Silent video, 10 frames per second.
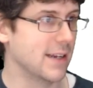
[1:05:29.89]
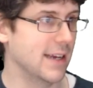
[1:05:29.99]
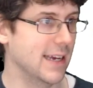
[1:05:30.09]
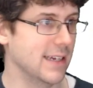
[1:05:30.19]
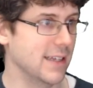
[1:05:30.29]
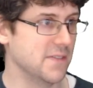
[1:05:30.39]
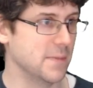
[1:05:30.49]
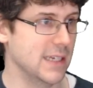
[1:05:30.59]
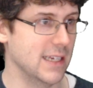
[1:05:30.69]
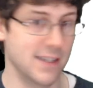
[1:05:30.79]
and it gives
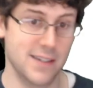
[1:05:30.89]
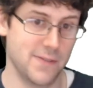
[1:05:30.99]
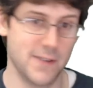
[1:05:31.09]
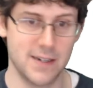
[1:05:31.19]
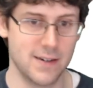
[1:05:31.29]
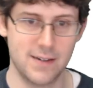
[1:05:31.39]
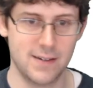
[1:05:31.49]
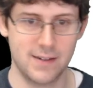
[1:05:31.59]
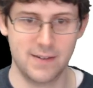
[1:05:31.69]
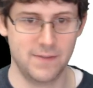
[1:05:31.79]
me a different
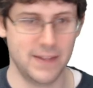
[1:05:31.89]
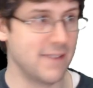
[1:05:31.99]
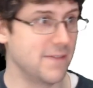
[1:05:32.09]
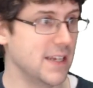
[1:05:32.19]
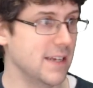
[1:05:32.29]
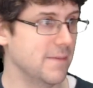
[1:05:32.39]
flat fee.